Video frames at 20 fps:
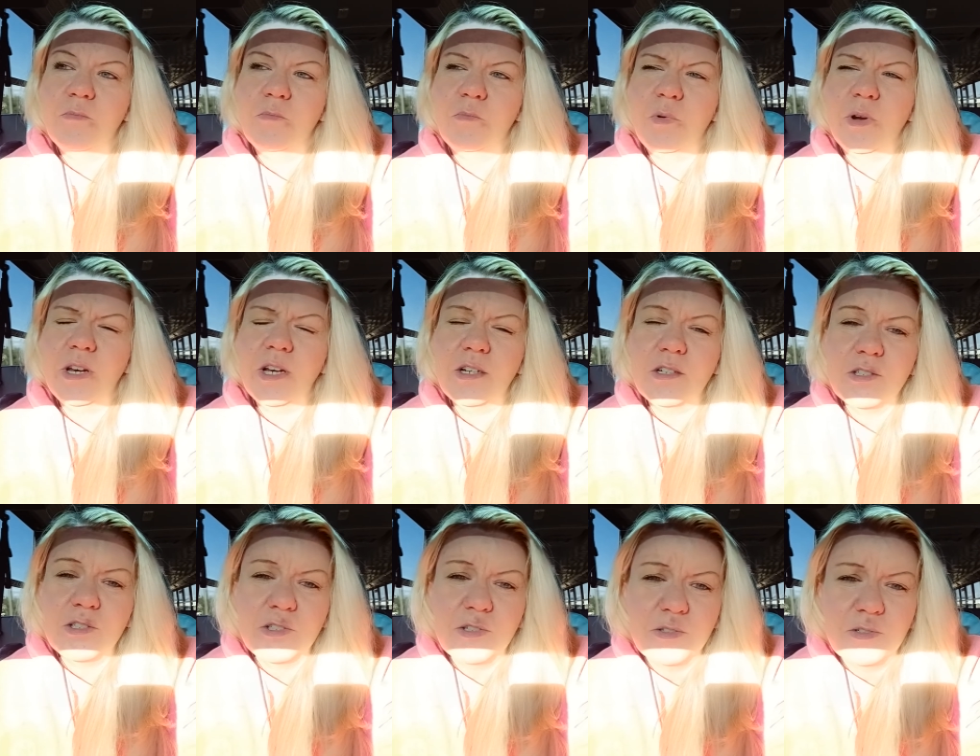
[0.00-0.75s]
when
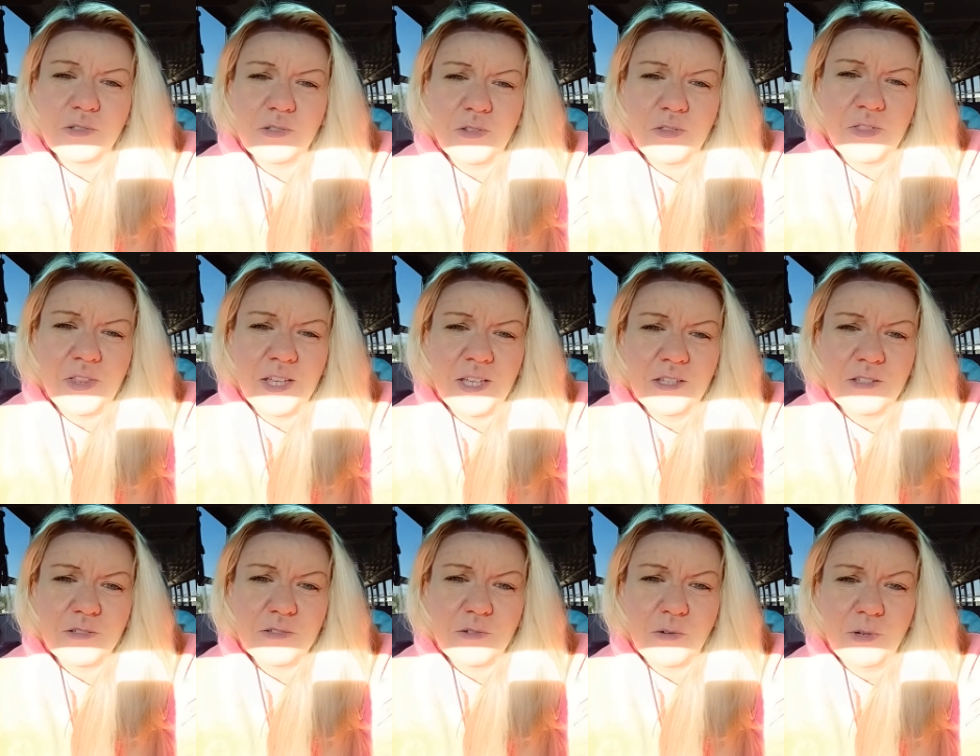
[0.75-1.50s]
are certain
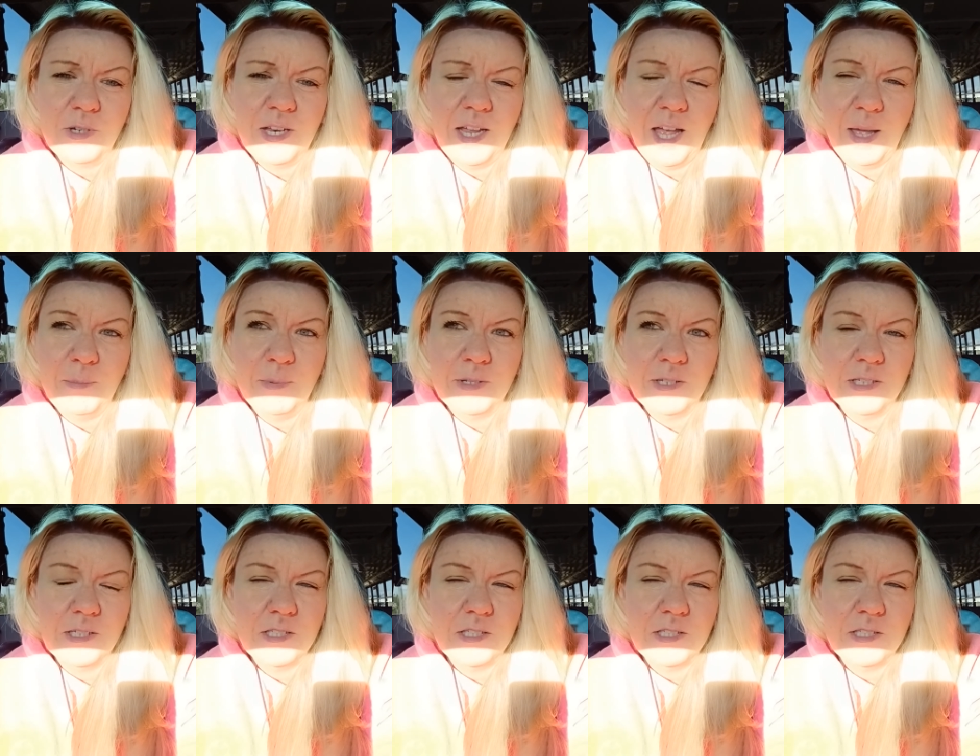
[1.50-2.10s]
things going to happen?